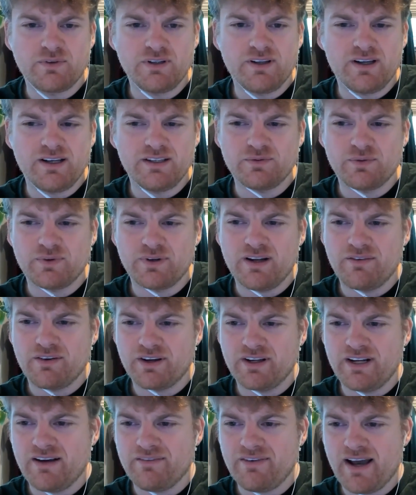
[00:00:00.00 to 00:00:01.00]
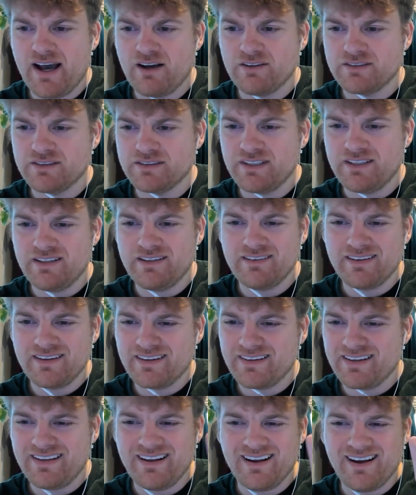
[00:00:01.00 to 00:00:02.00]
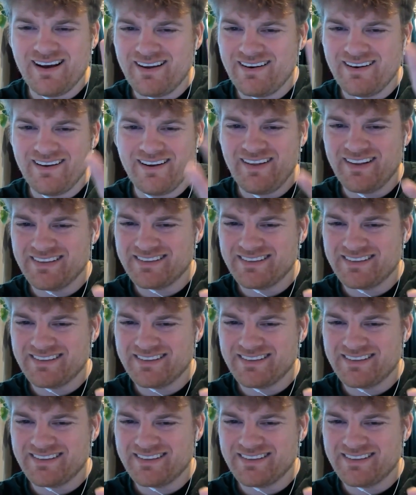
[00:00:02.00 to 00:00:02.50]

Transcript: realize we're never going to have houses, and no.